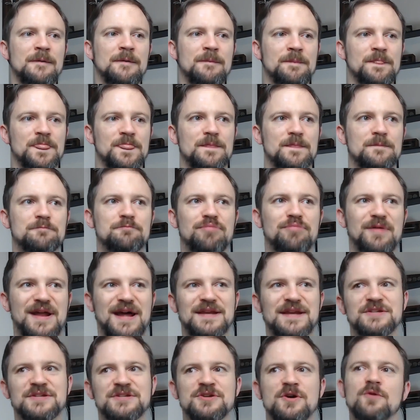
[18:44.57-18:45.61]
But I
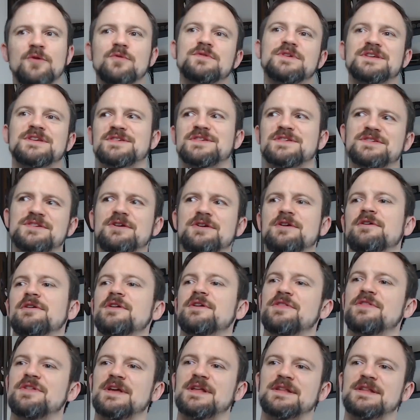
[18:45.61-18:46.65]
don't necessarily
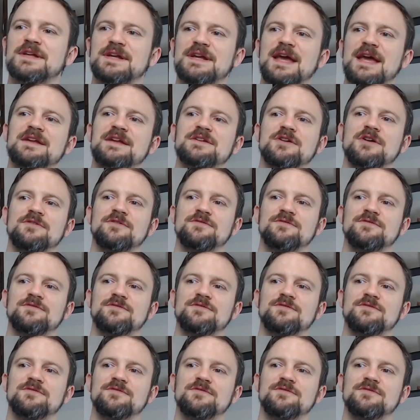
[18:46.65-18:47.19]
think that Gandalf,